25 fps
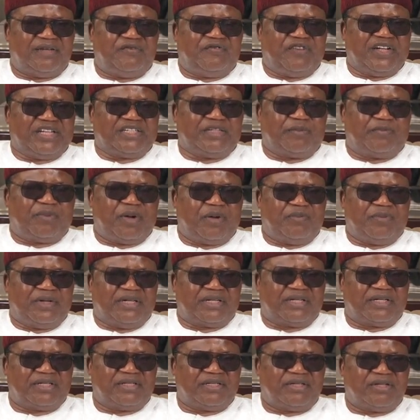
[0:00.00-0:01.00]
republic,
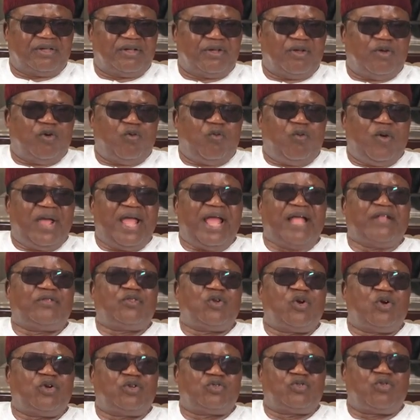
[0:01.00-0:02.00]
where
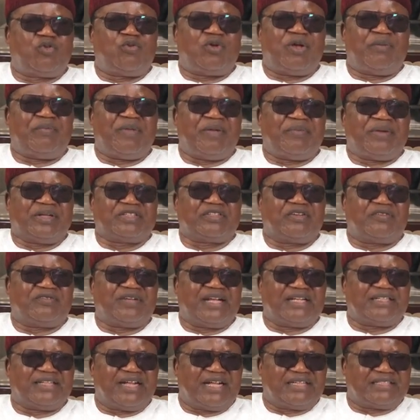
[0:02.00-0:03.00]
those who were members of
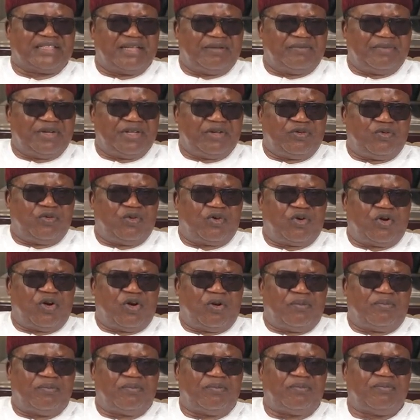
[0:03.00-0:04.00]
National Assembly will come
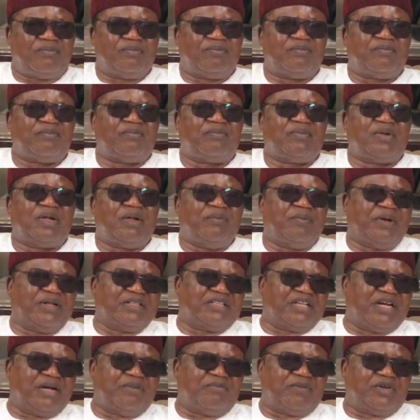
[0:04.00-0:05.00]
about 3
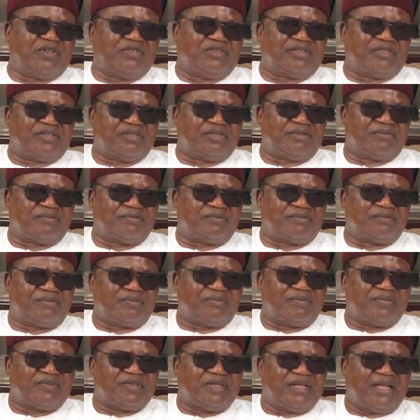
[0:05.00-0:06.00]
months,
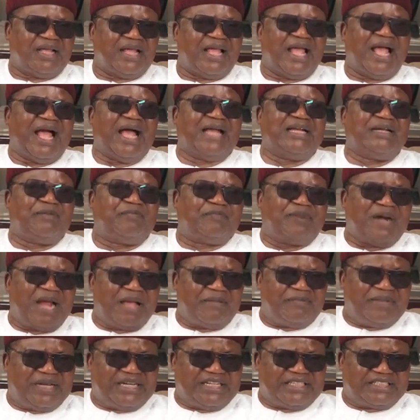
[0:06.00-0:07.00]
and the Prime
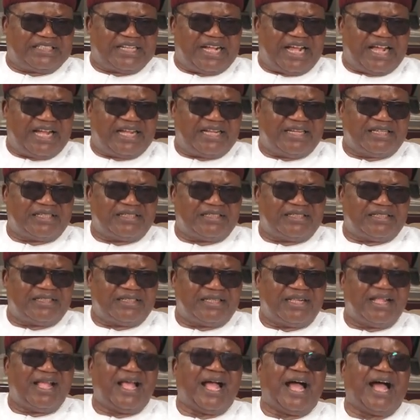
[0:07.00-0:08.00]
Minister
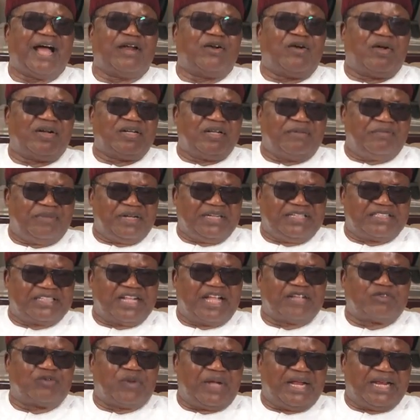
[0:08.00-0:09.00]
and all the ministers
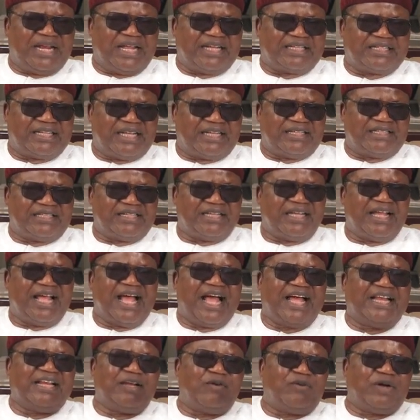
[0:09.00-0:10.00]
were elected, and
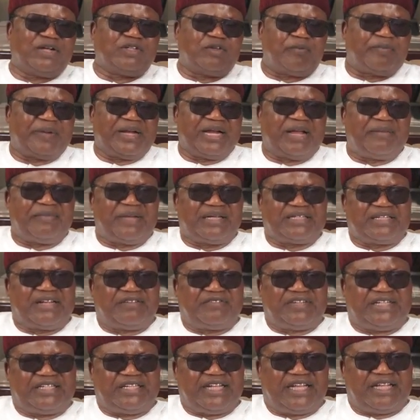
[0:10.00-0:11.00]
they went to Parliament every
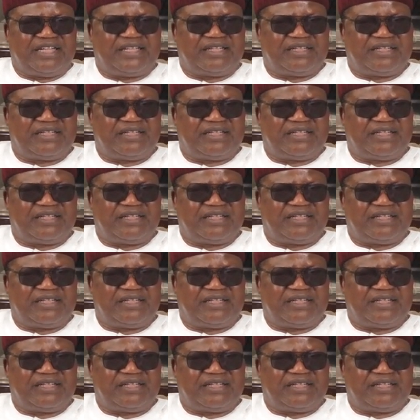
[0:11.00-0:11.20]
day.